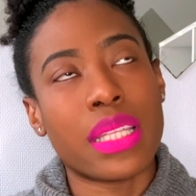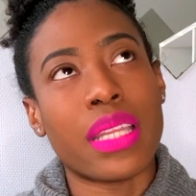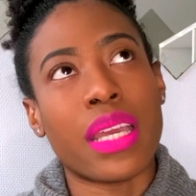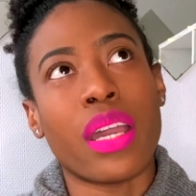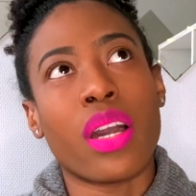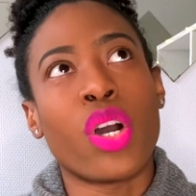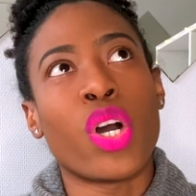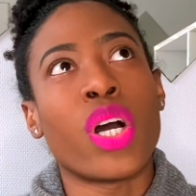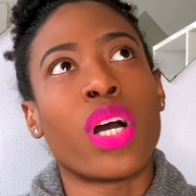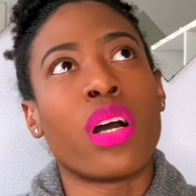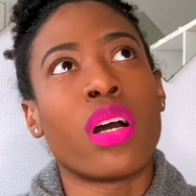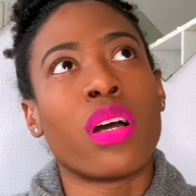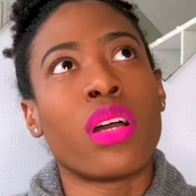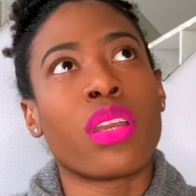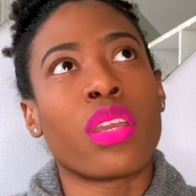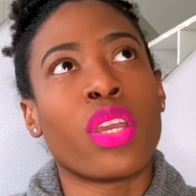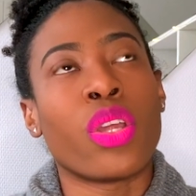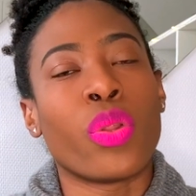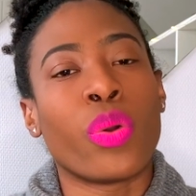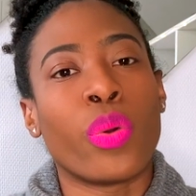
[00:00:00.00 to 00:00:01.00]
there are,
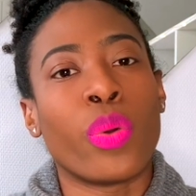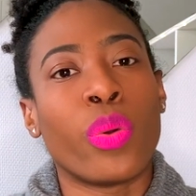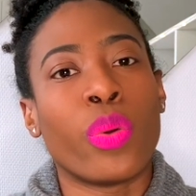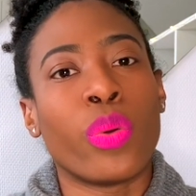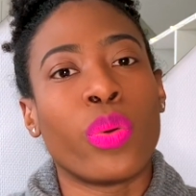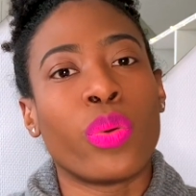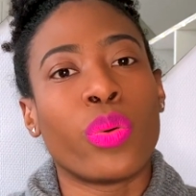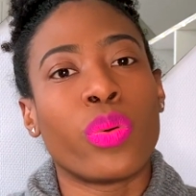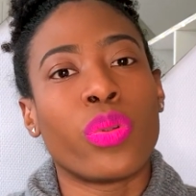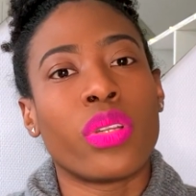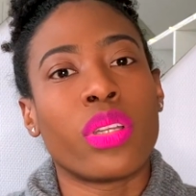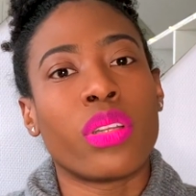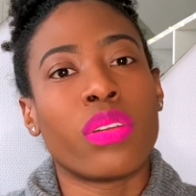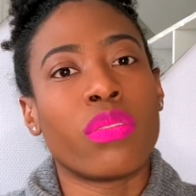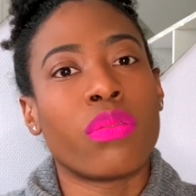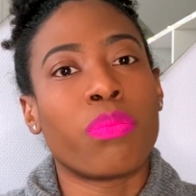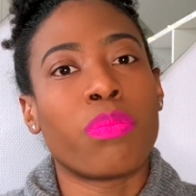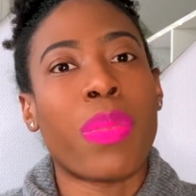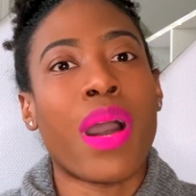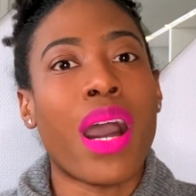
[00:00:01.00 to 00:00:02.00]
you know,
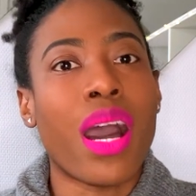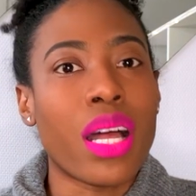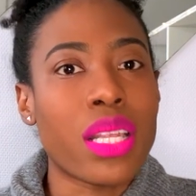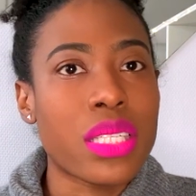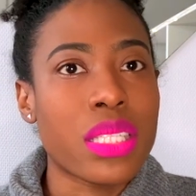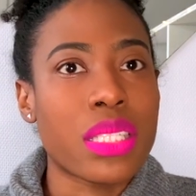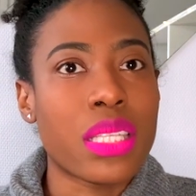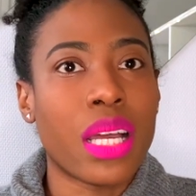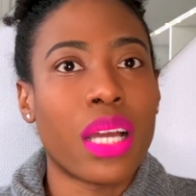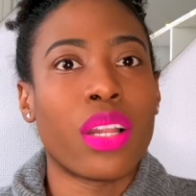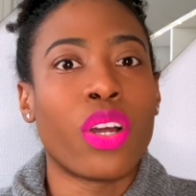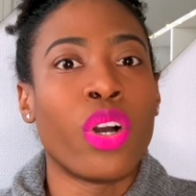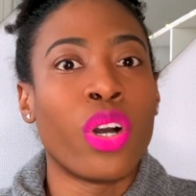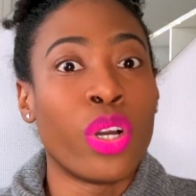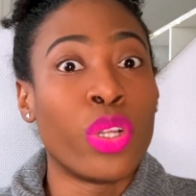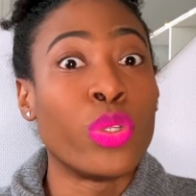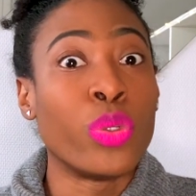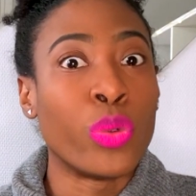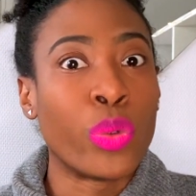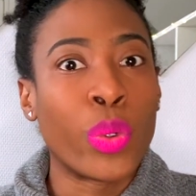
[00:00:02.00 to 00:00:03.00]
parts that are
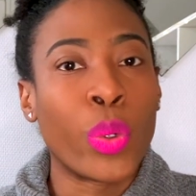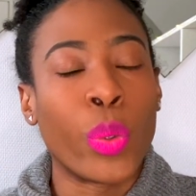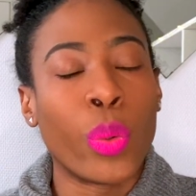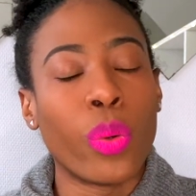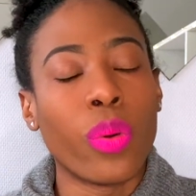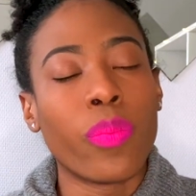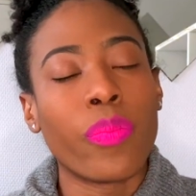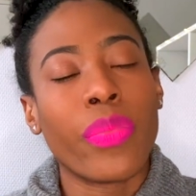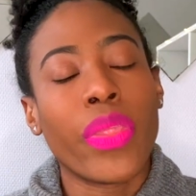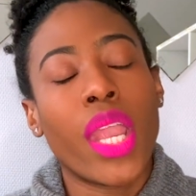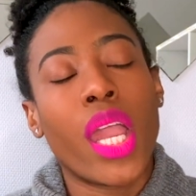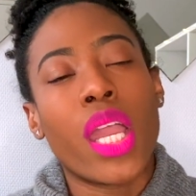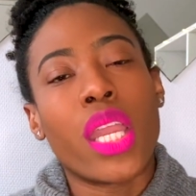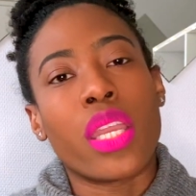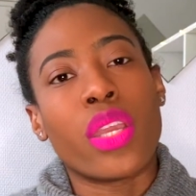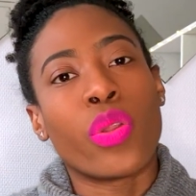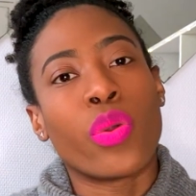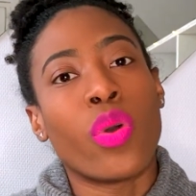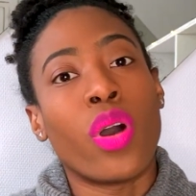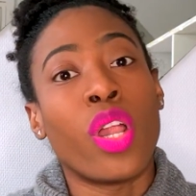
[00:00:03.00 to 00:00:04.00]
no-go. You
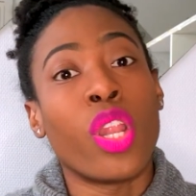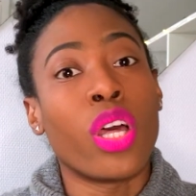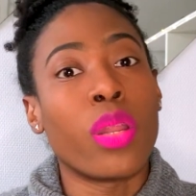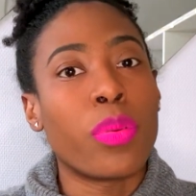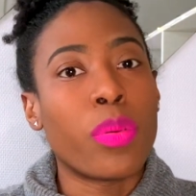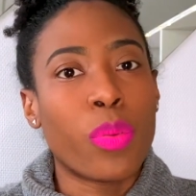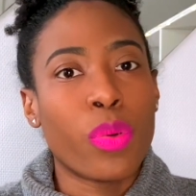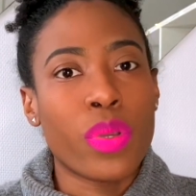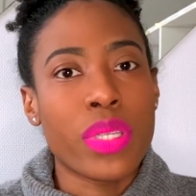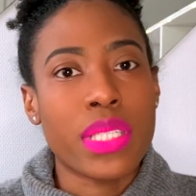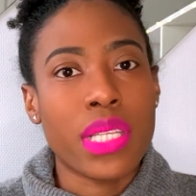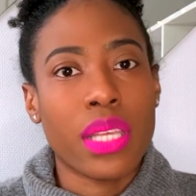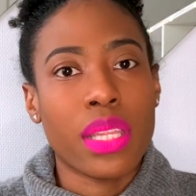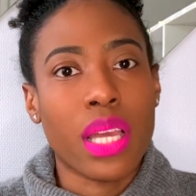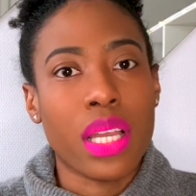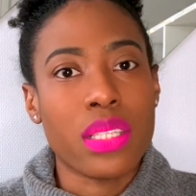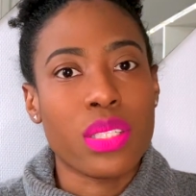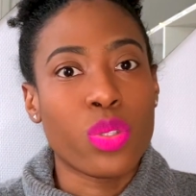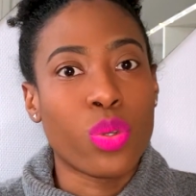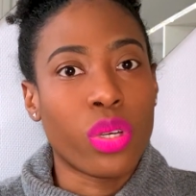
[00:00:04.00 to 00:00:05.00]
know, a lot of people say
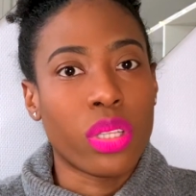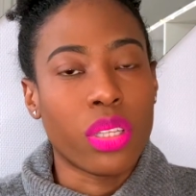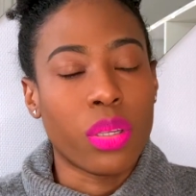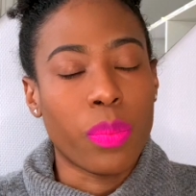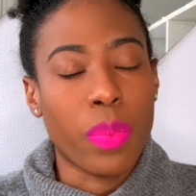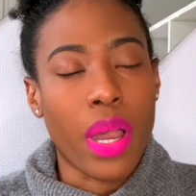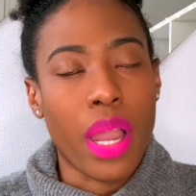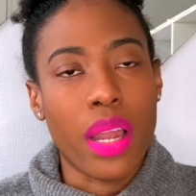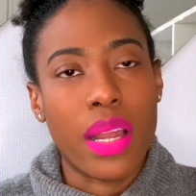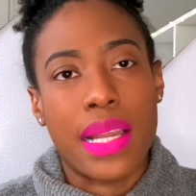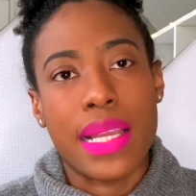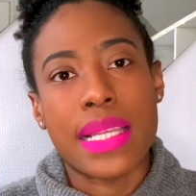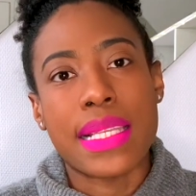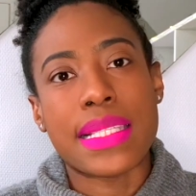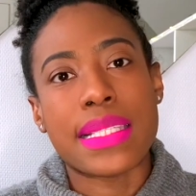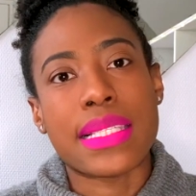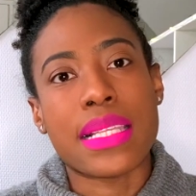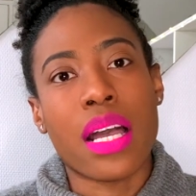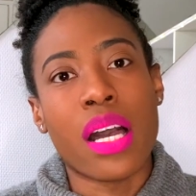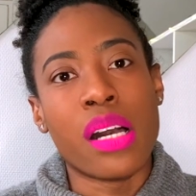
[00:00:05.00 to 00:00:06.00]
that's northern
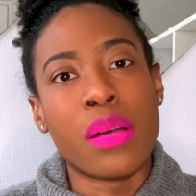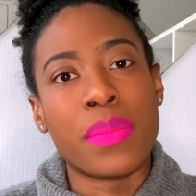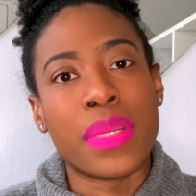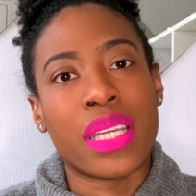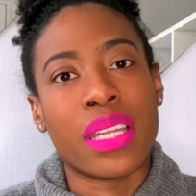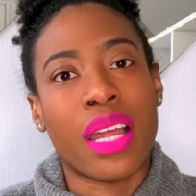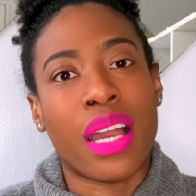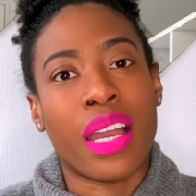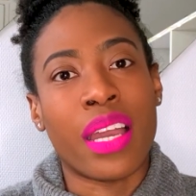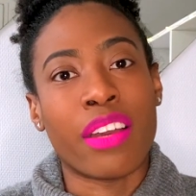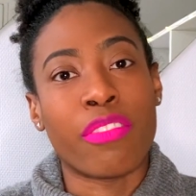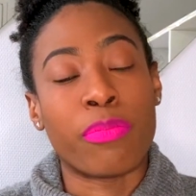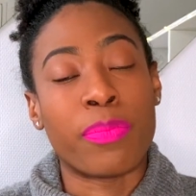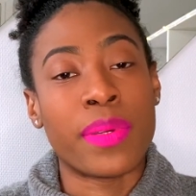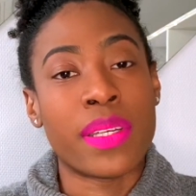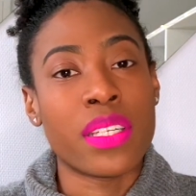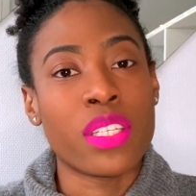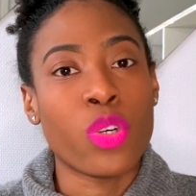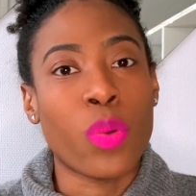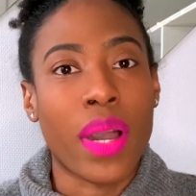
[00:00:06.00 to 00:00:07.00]
Paris. I mean, I have
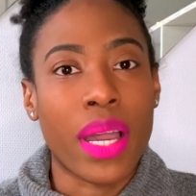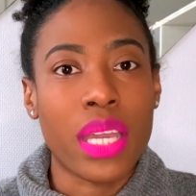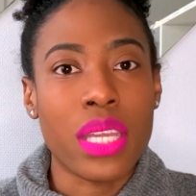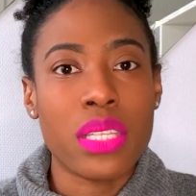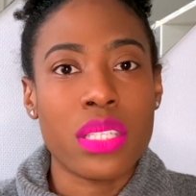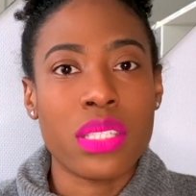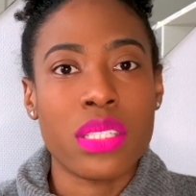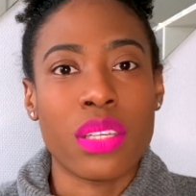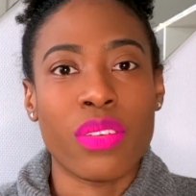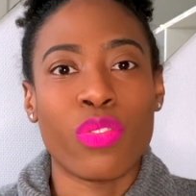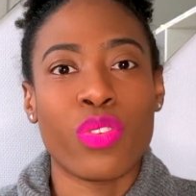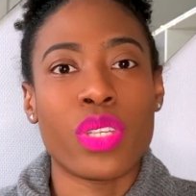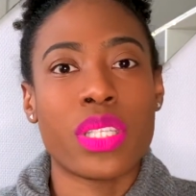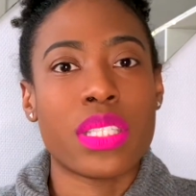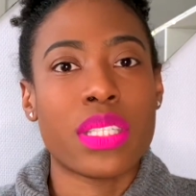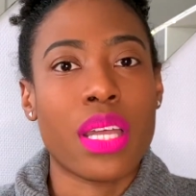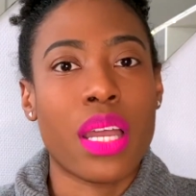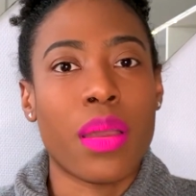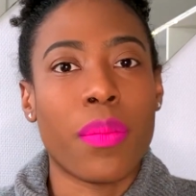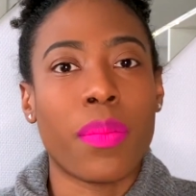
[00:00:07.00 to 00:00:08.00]
been twice. The first
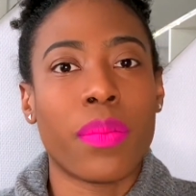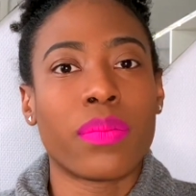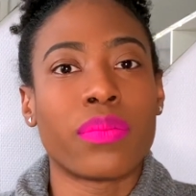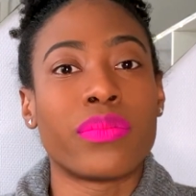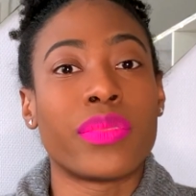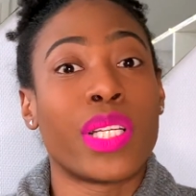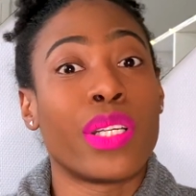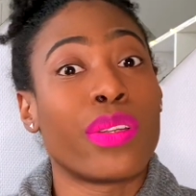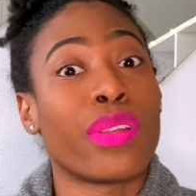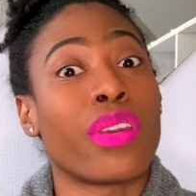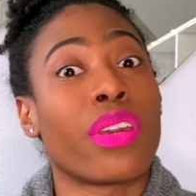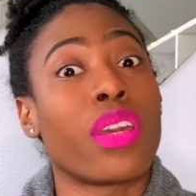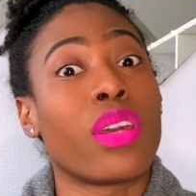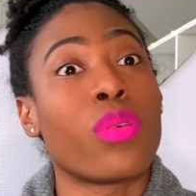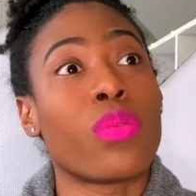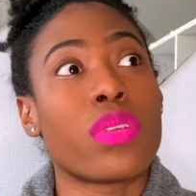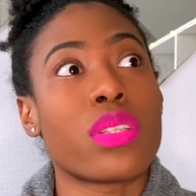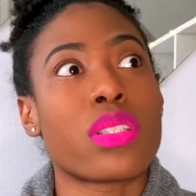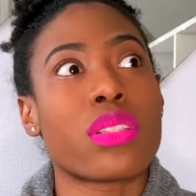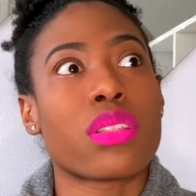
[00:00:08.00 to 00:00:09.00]
time
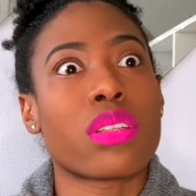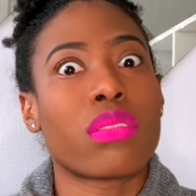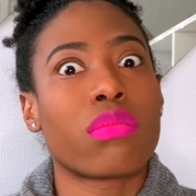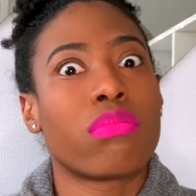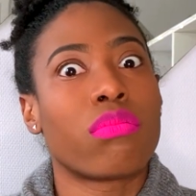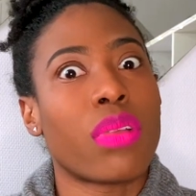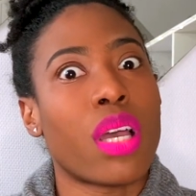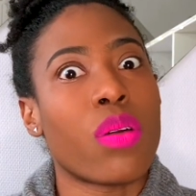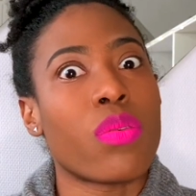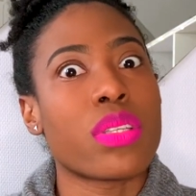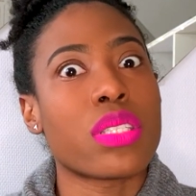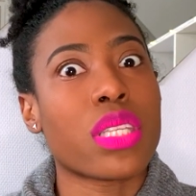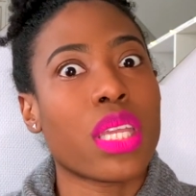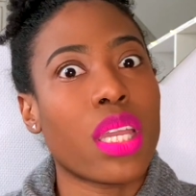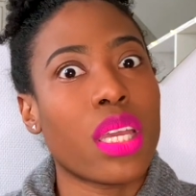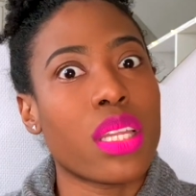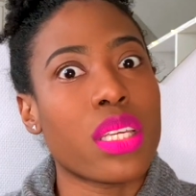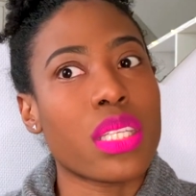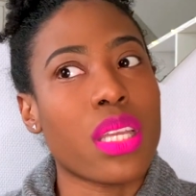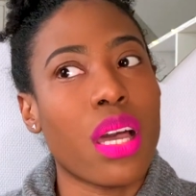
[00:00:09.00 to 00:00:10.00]
I was
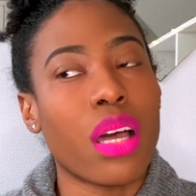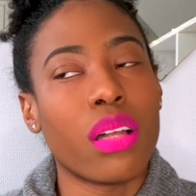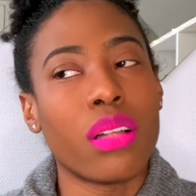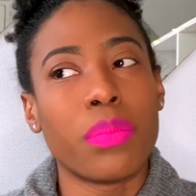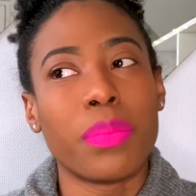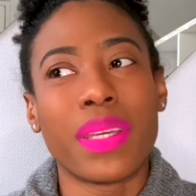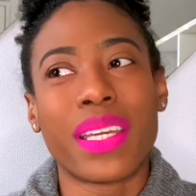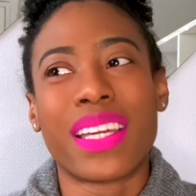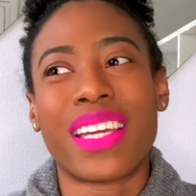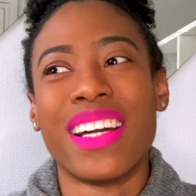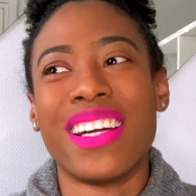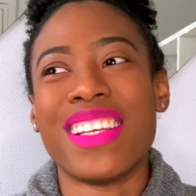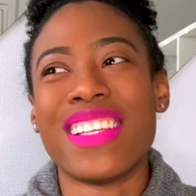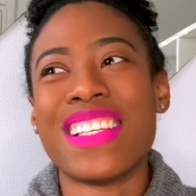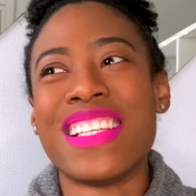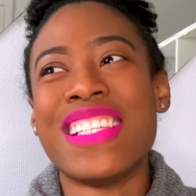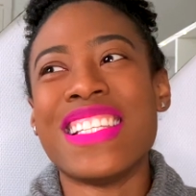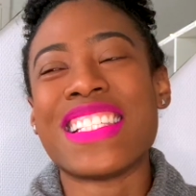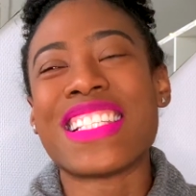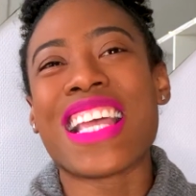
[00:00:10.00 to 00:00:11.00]
scared as hell
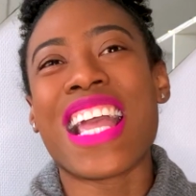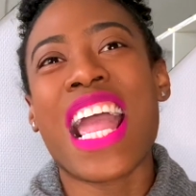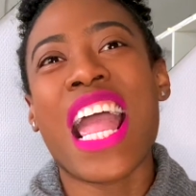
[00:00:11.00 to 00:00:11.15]
because